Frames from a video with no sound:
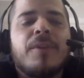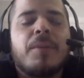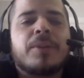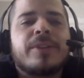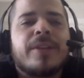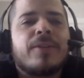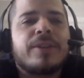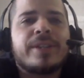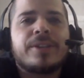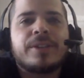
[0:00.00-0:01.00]
almost
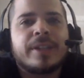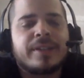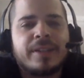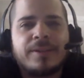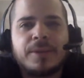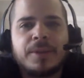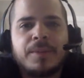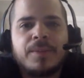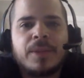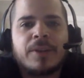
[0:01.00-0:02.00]
every single Disney
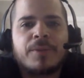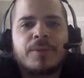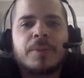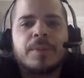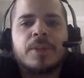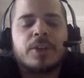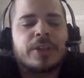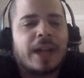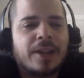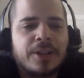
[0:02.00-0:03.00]
film, like from your
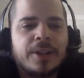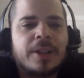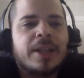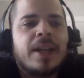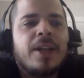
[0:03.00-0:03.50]
childhood.